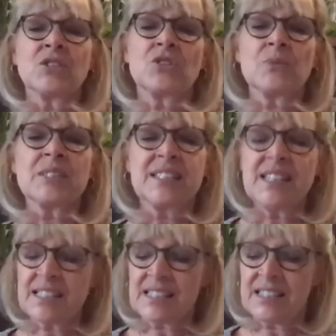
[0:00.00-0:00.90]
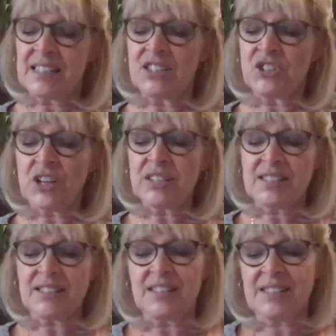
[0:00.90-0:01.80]
to resist
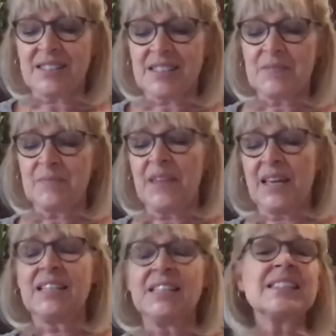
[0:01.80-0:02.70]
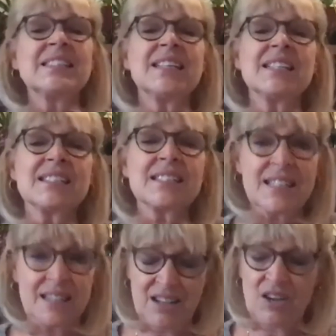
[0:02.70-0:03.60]
injustice and
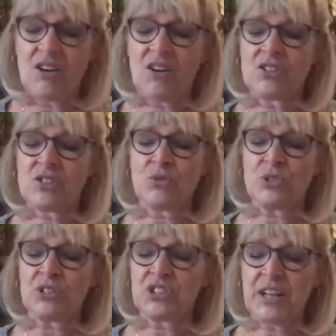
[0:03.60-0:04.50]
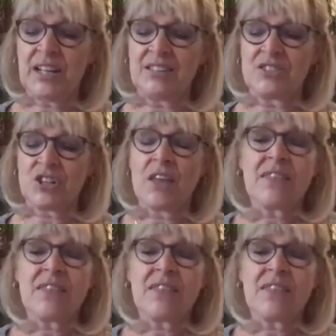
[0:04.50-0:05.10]
insist on social change.